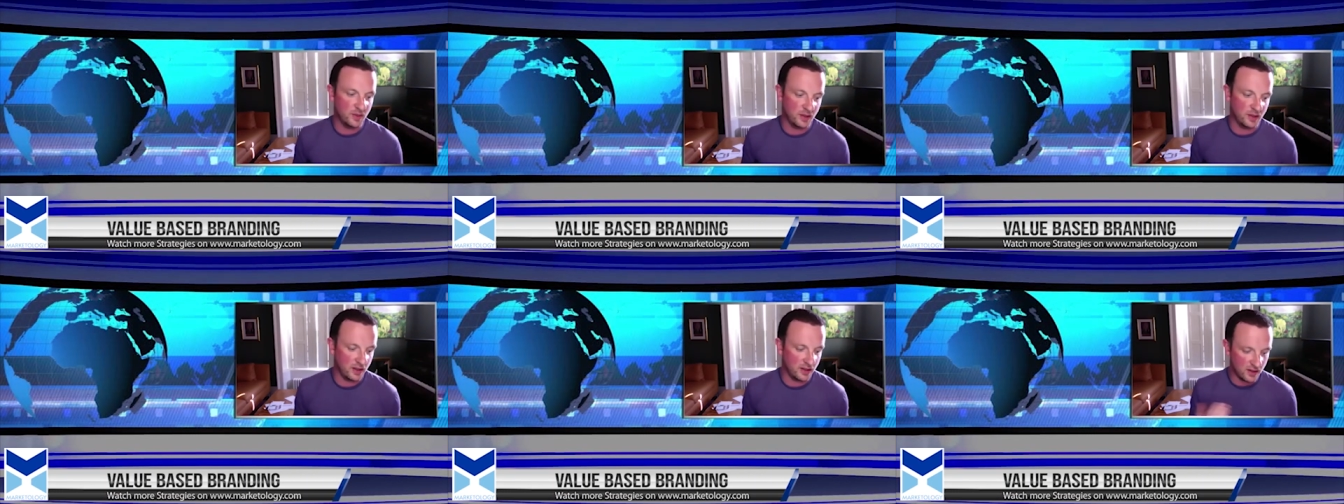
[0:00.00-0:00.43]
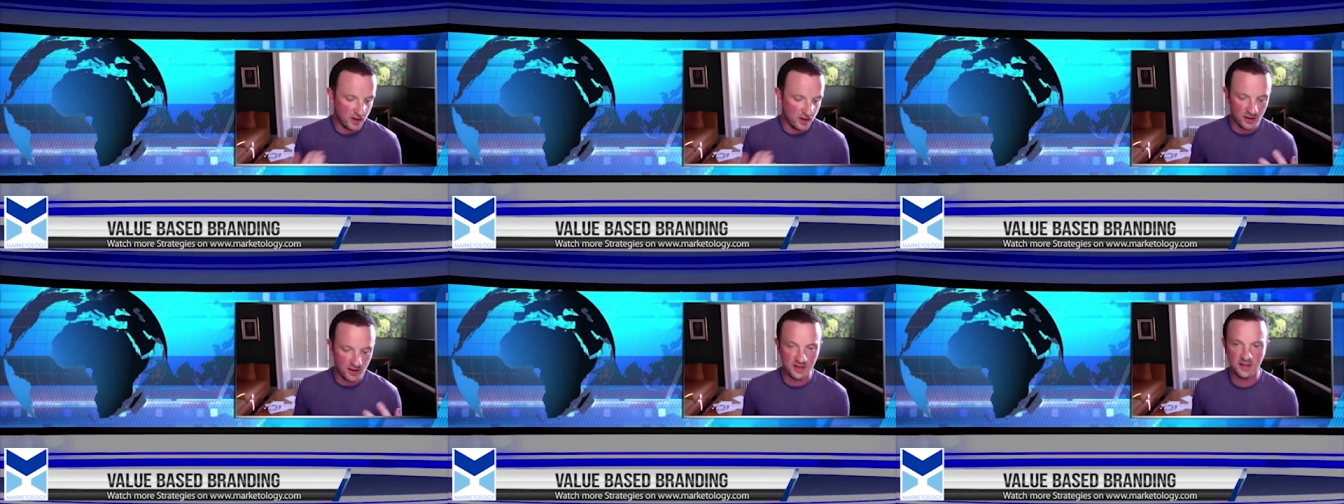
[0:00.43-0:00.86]
And as
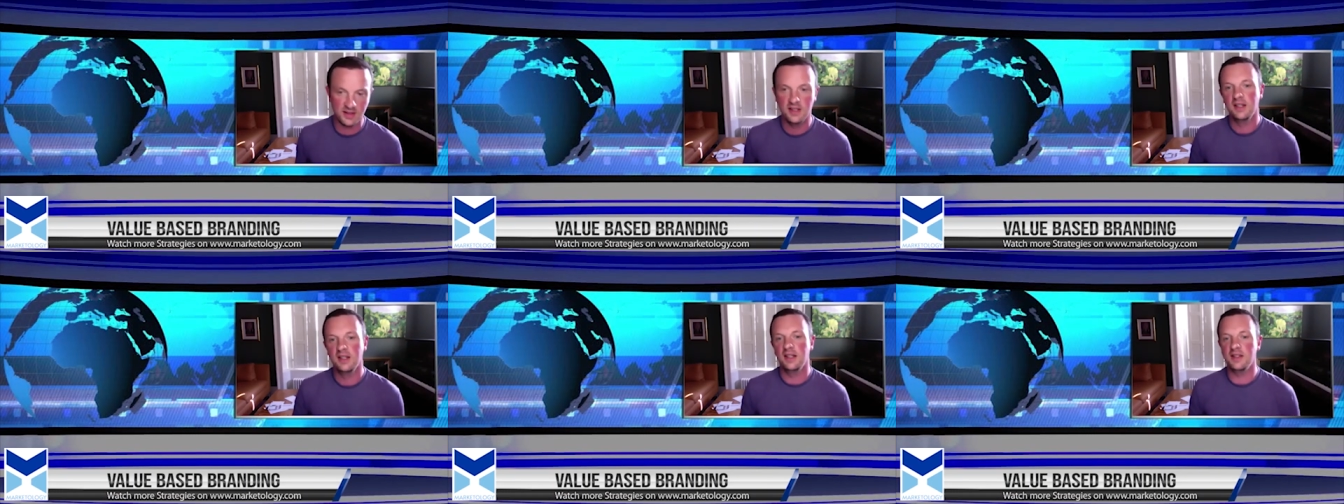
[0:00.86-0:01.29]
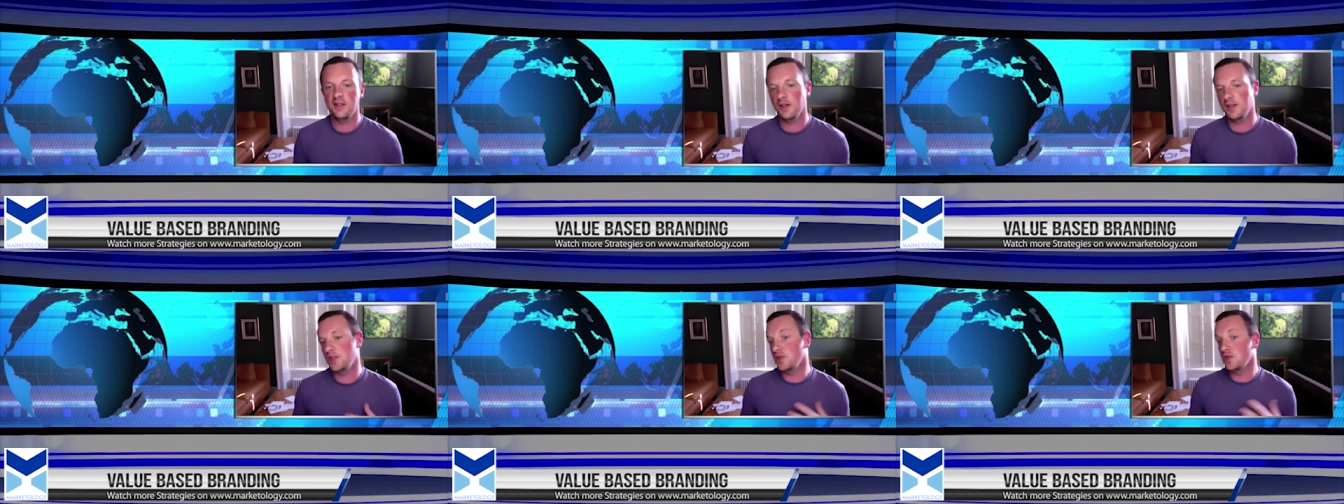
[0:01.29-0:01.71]
long as
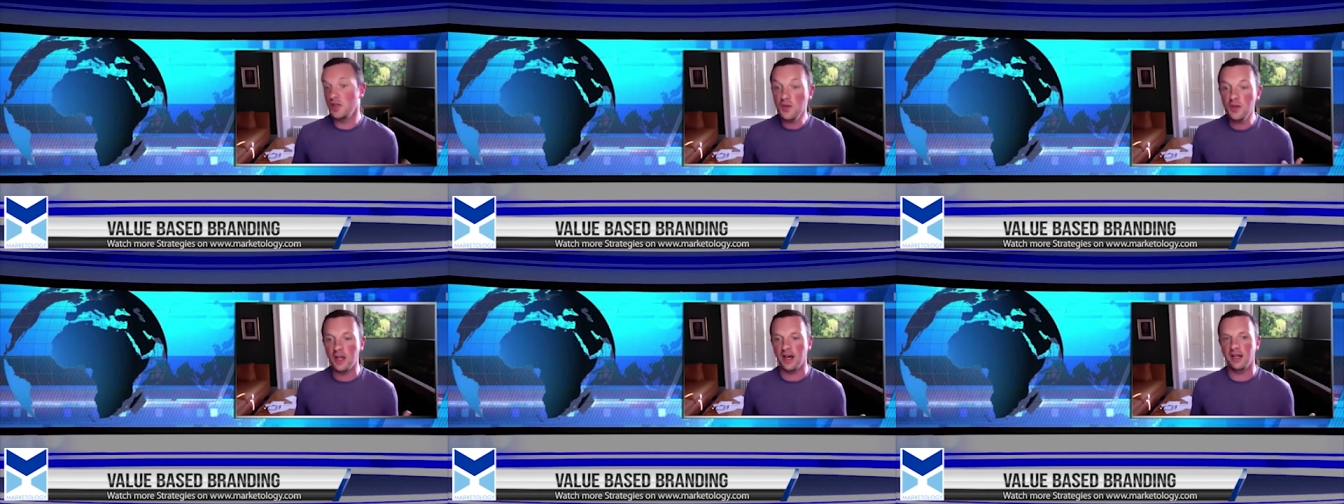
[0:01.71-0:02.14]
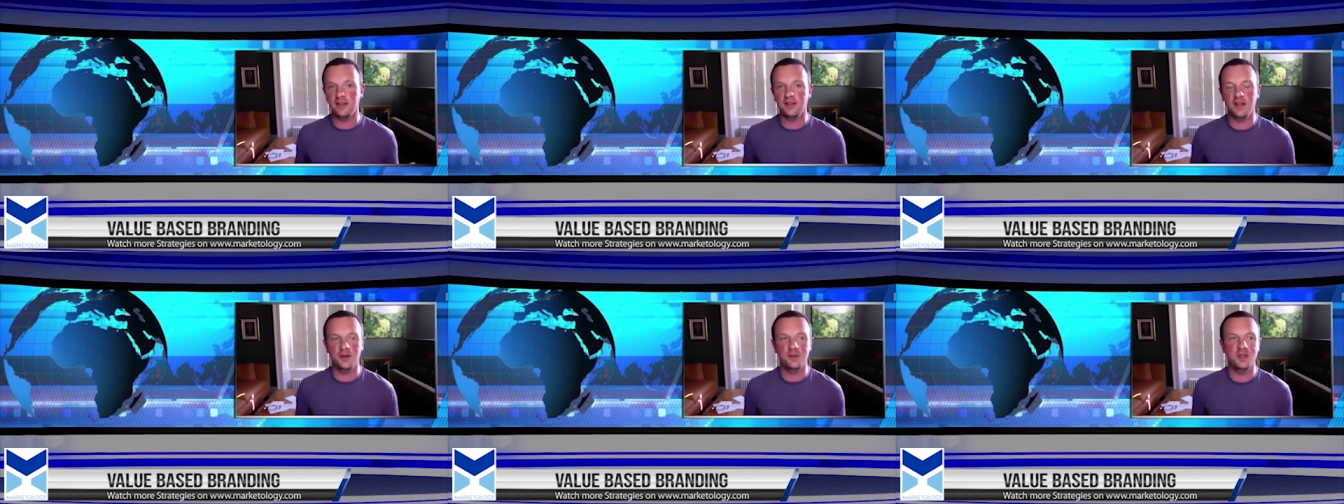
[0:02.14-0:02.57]
you do that,
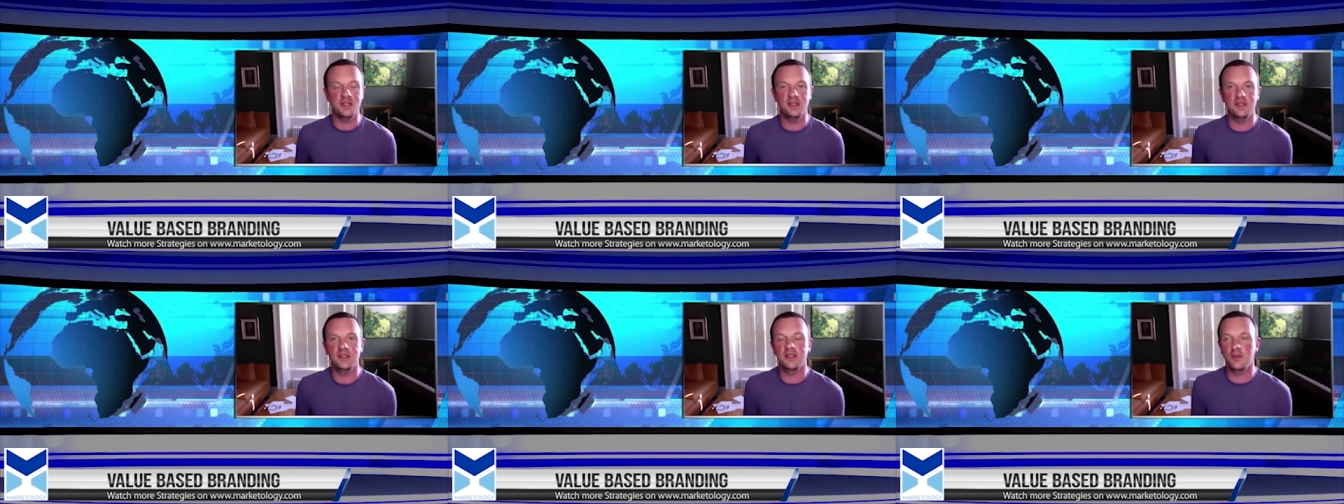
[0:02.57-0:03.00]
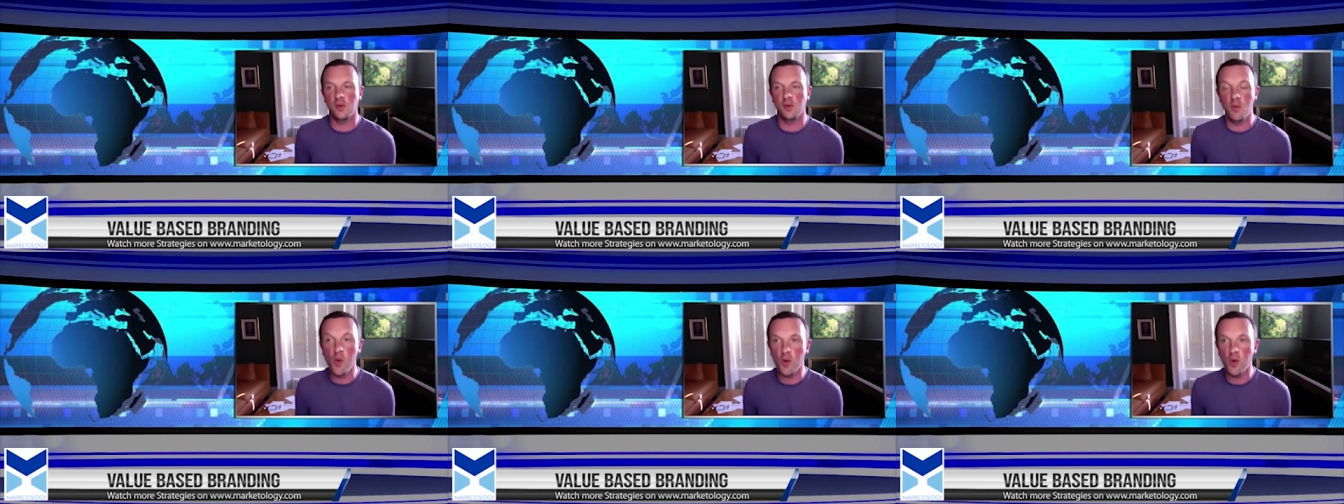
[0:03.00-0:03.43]
I mean, the
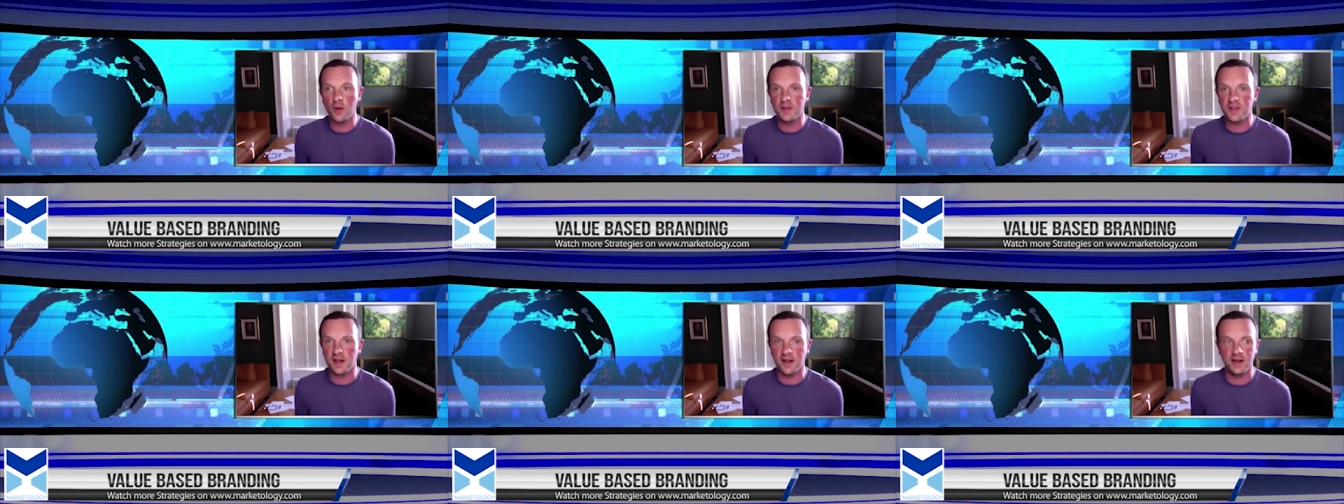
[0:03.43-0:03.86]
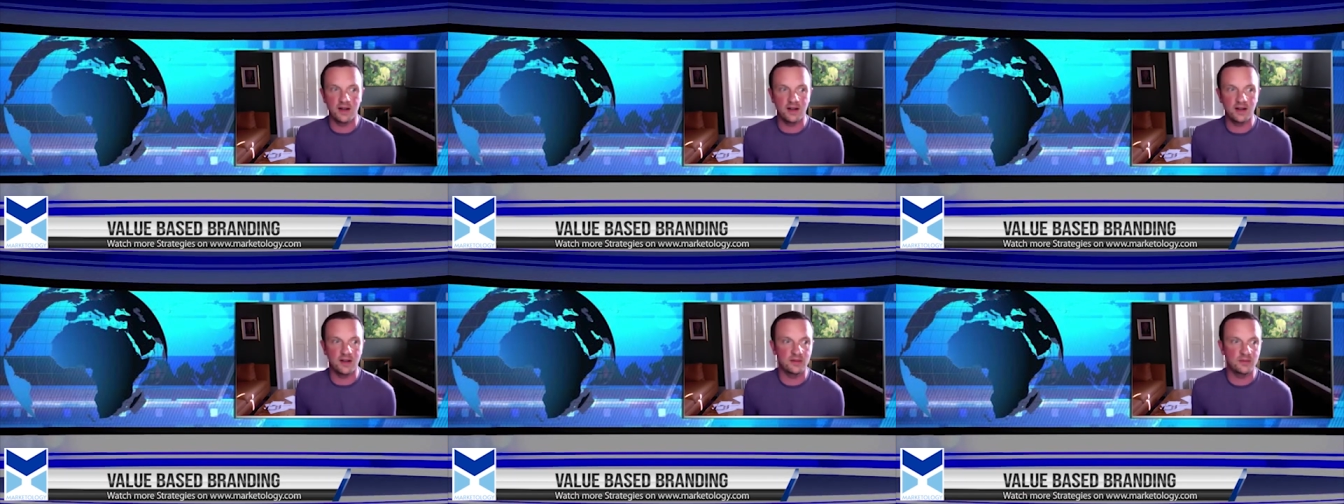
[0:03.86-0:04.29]
rewards
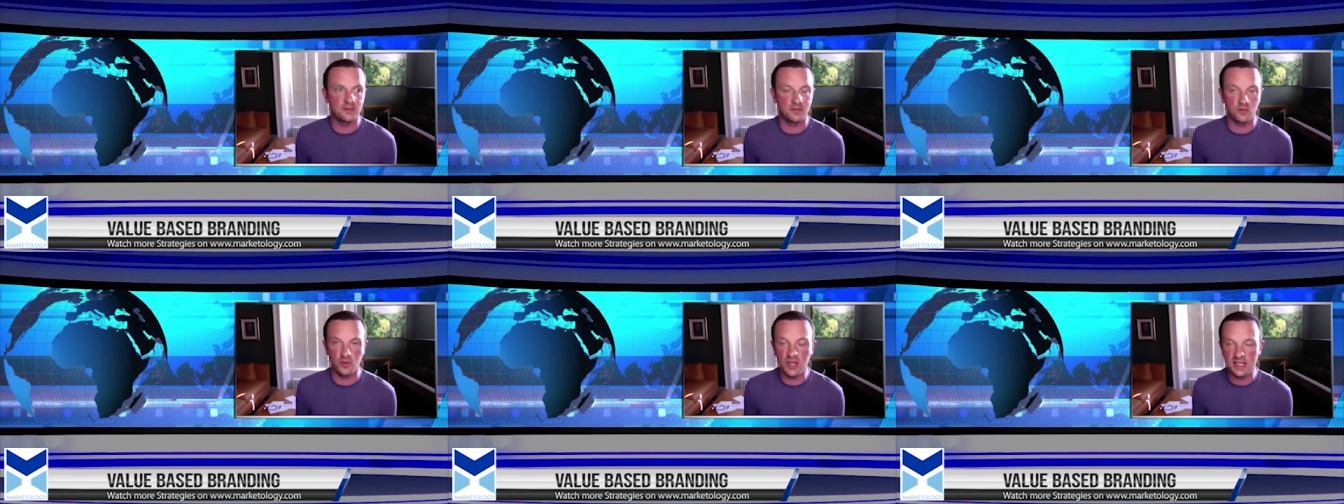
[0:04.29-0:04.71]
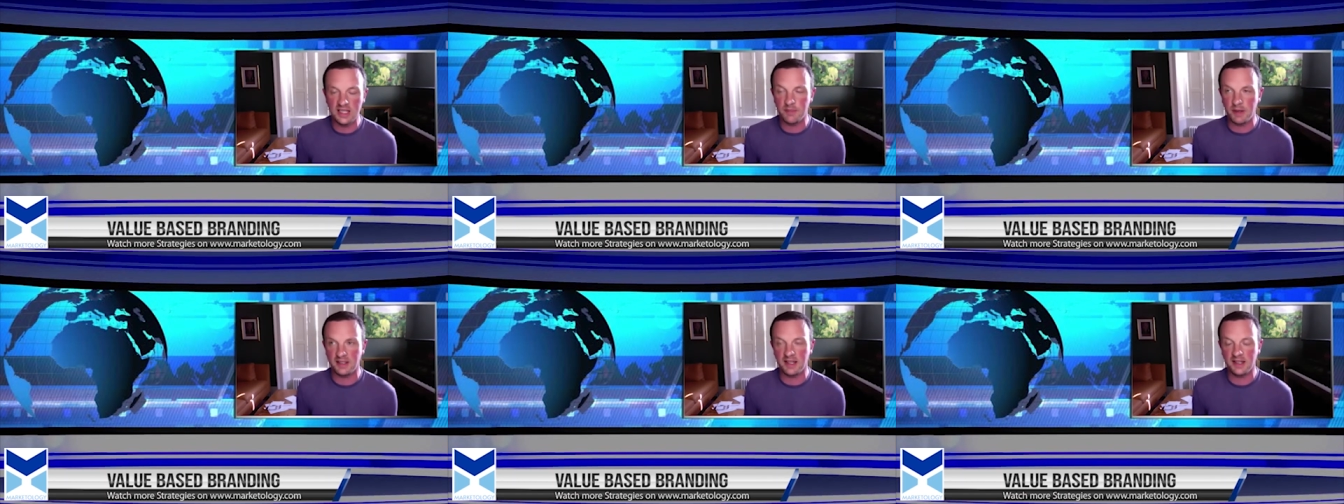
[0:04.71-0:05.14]
are really
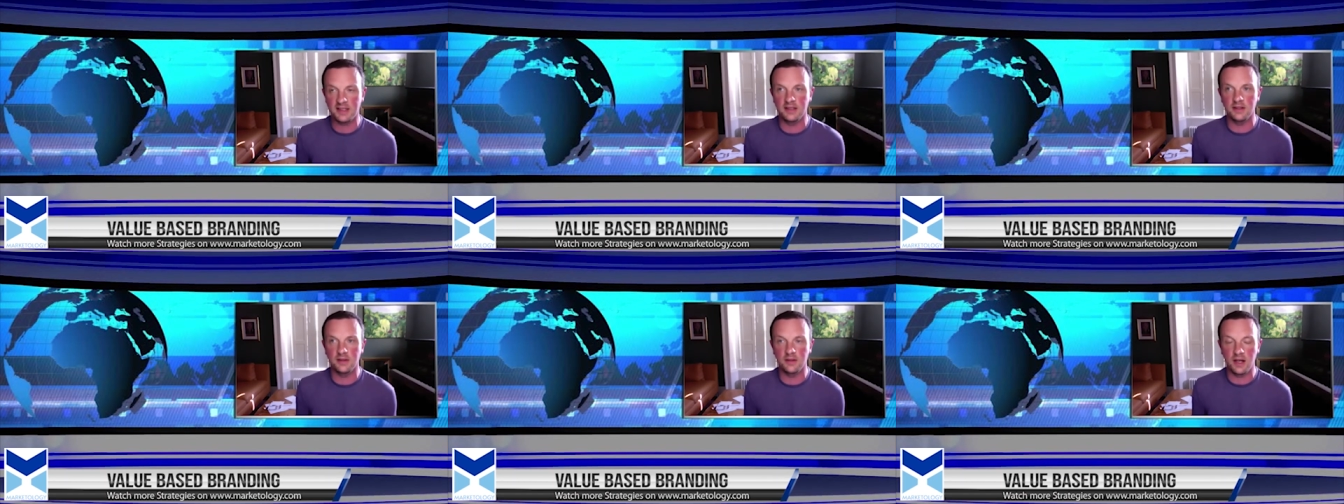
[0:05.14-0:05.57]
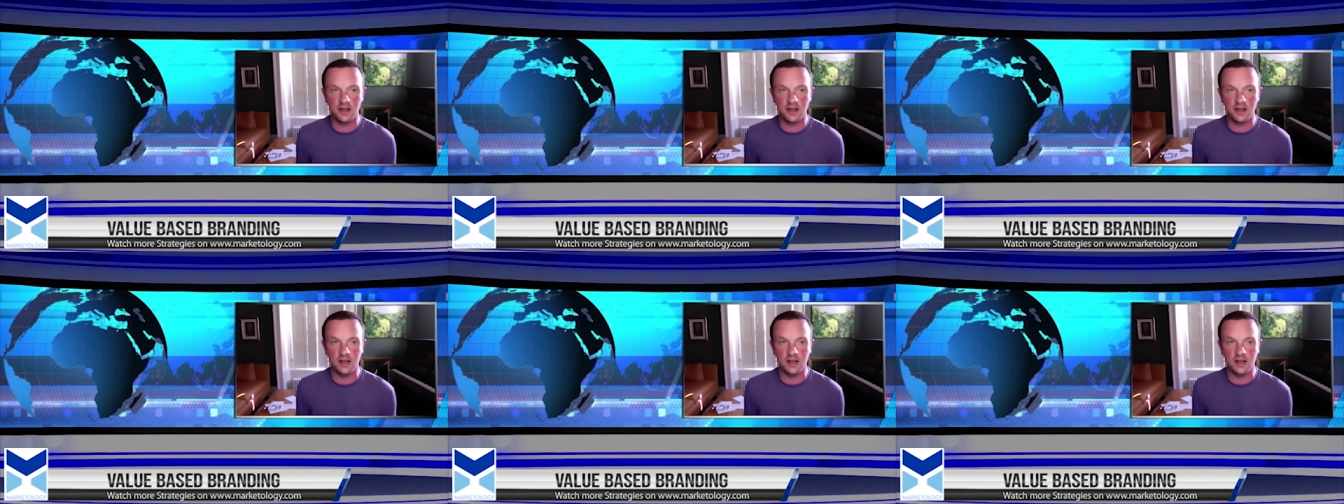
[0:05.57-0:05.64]
spectacular,